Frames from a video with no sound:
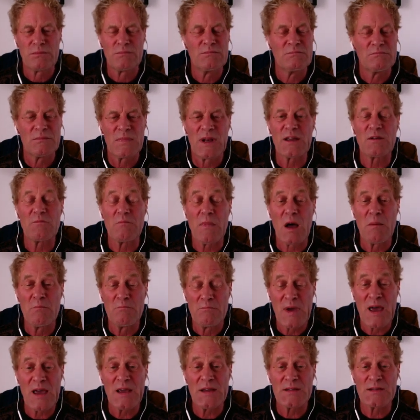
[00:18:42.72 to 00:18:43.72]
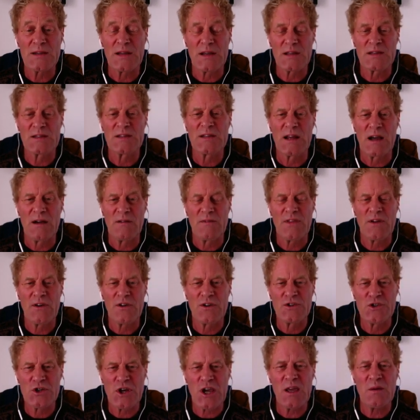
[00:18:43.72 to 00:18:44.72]
like amazing stuff. There are
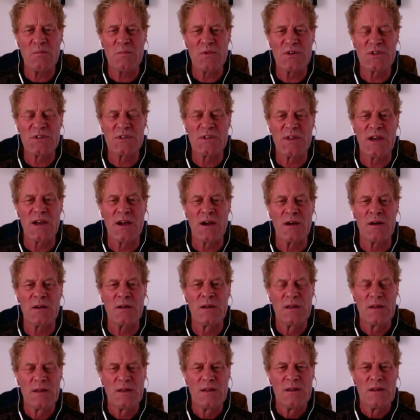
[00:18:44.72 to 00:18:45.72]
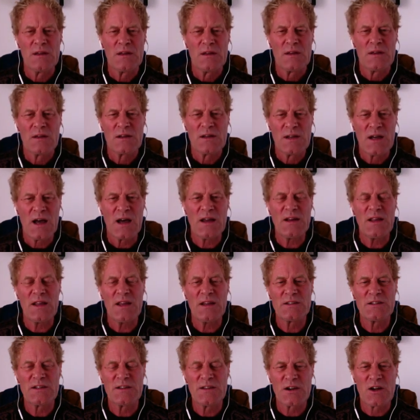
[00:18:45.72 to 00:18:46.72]
chambers there cut
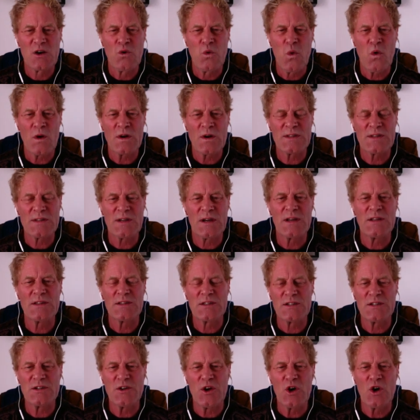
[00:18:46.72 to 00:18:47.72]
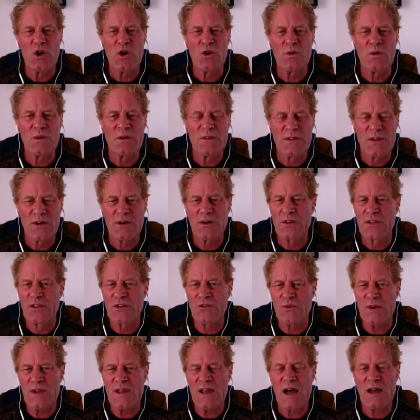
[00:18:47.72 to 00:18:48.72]
into the quartzite stone that are
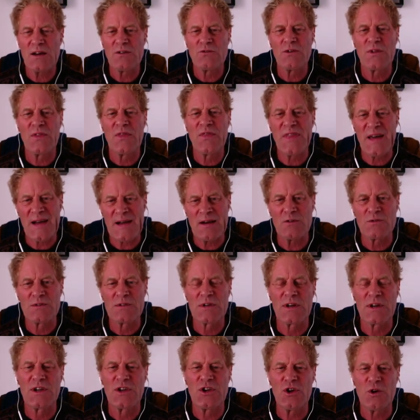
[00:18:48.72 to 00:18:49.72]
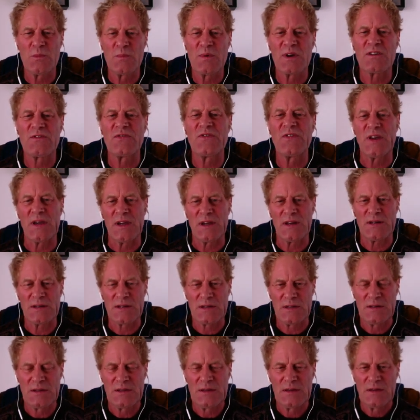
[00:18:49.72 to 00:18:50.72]
300,000 cubic feet.
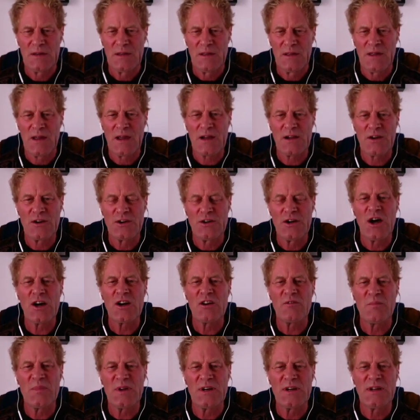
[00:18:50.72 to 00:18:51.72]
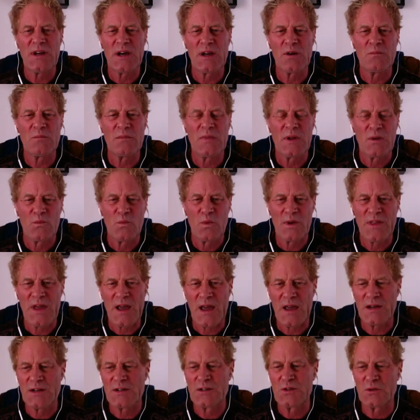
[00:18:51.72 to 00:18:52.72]
That could not have been done with
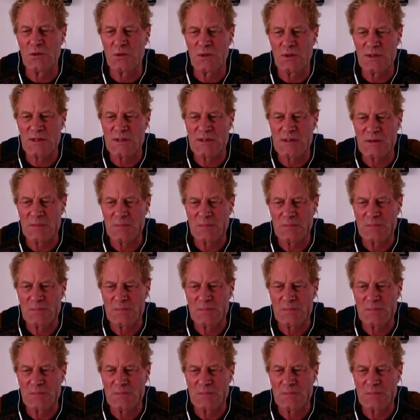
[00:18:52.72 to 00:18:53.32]
hand tools.